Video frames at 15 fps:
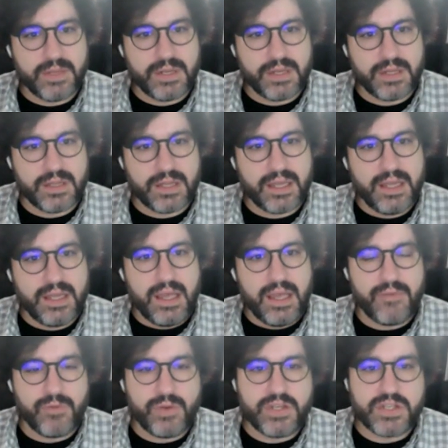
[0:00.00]
you know, like
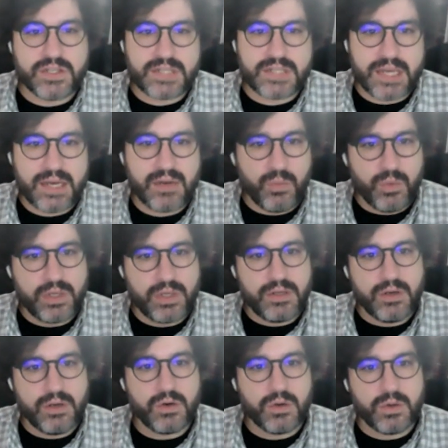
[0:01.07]
if we just had
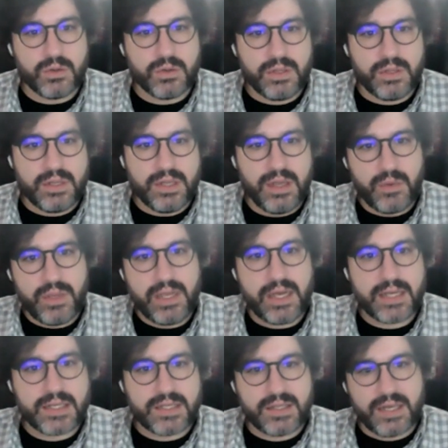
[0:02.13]
one goal and we
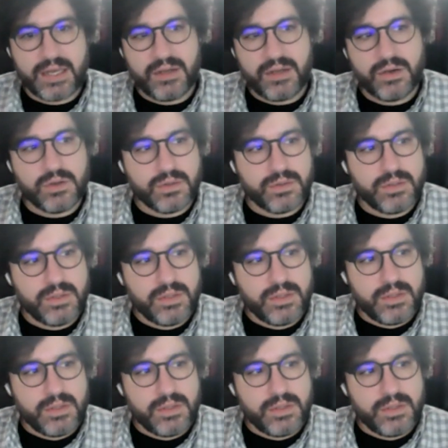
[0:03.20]
got to that goal,